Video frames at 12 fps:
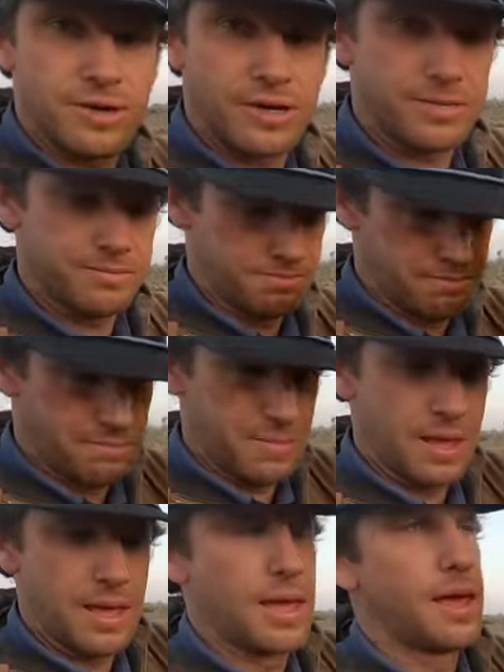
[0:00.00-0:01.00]
rod
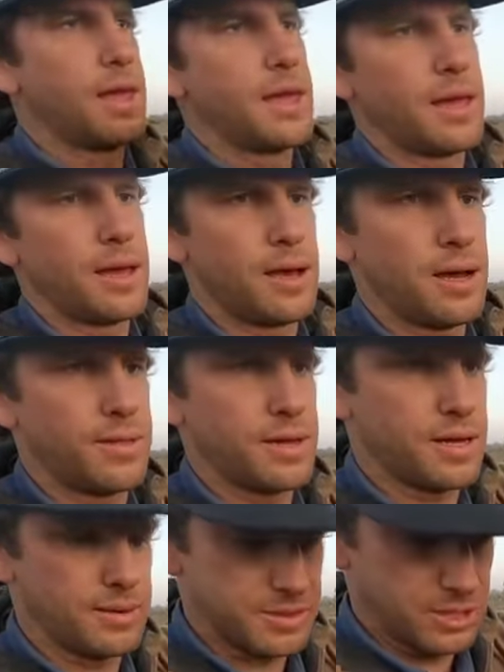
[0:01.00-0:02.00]

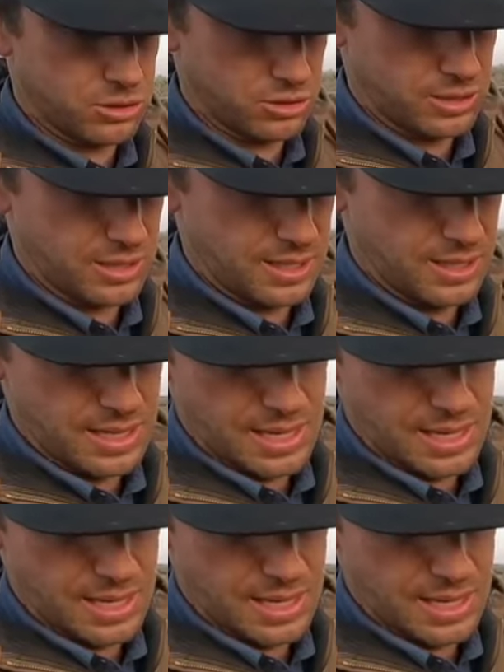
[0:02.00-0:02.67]
that comes included.